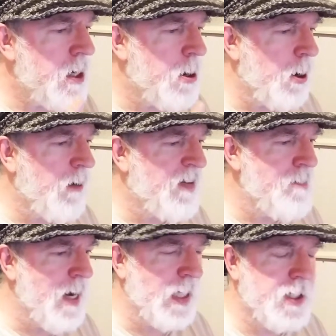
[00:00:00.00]

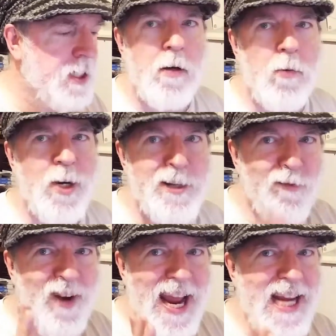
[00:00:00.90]
curved bits, which
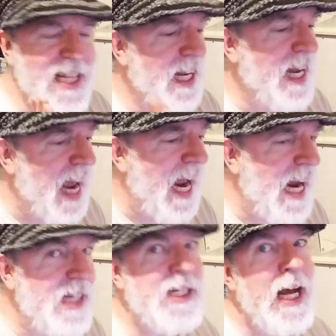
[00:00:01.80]
flank the
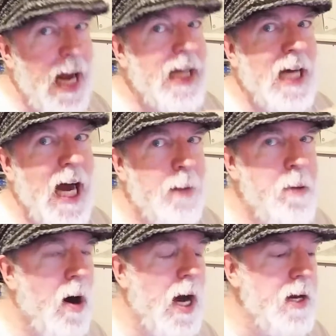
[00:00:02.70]
legs and the
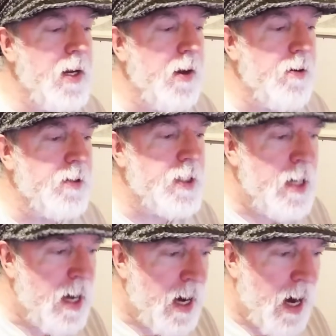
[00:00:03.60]

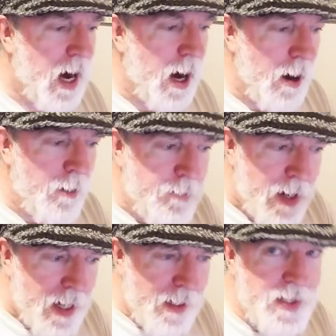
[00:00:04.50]
hypotenuse of
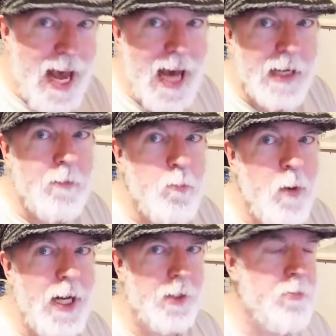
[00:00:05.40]
that right